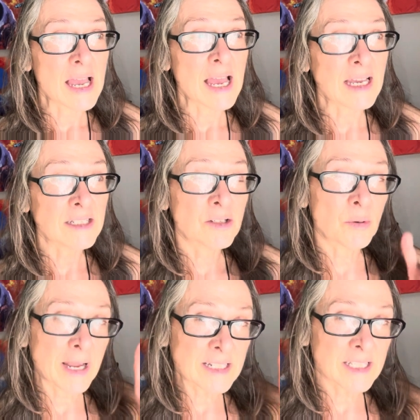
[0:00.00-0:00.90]
And
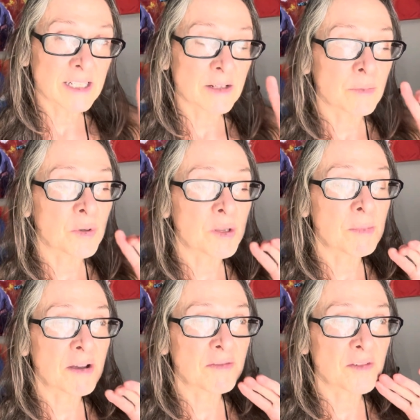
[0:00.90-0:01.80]
granted, with
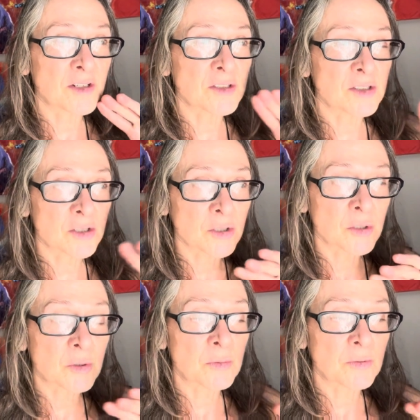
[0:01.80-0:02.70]
my first
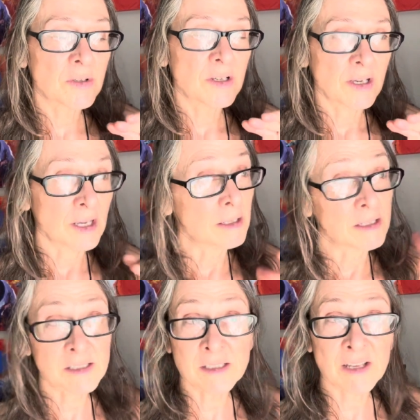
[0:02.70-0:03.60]
two, and
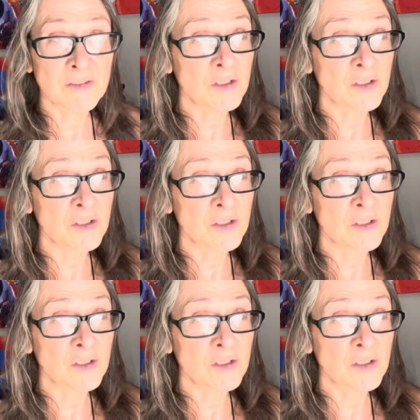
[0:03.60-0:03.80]
this is giving